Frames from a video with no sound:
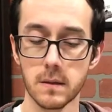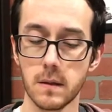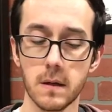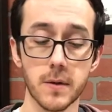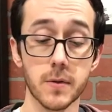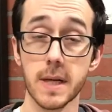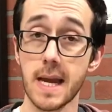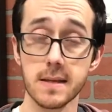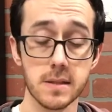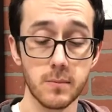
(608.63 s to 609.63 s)
"Arthur
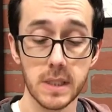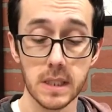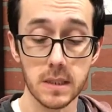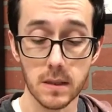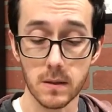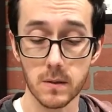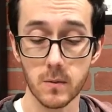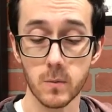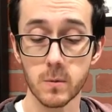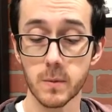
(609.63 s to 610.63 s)
has to be in there,"
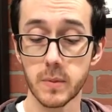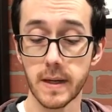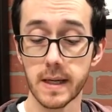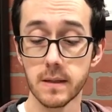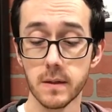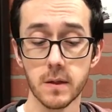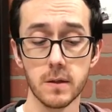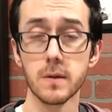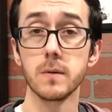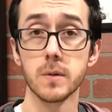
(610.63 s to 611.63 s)
Will replied.
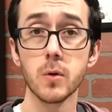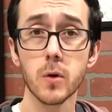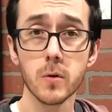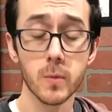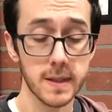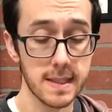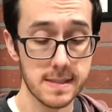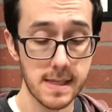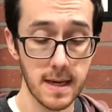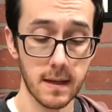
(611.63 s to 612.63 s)
"You heard what they
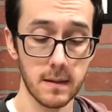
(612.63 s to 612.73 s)
said."